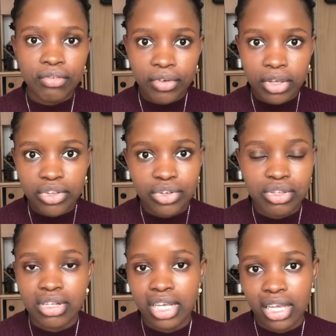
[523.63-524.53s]
Face your
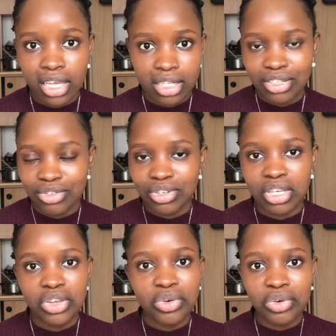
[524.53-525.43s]
study and get this
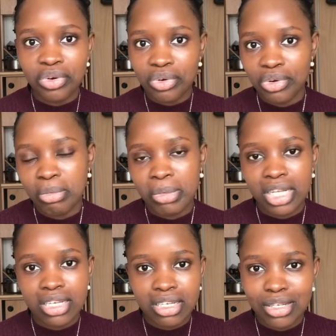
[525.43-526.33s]
degree. You don't know. You
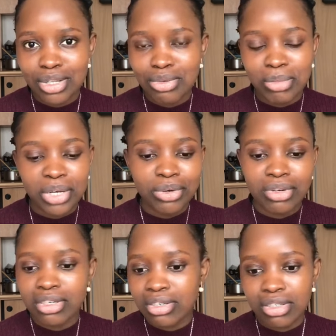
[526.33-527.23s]
might need it, you might not
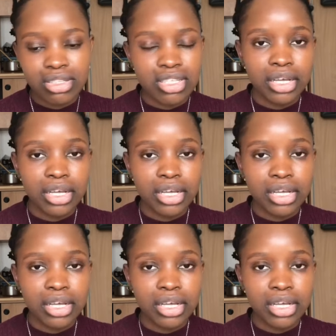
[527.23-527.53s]
need it.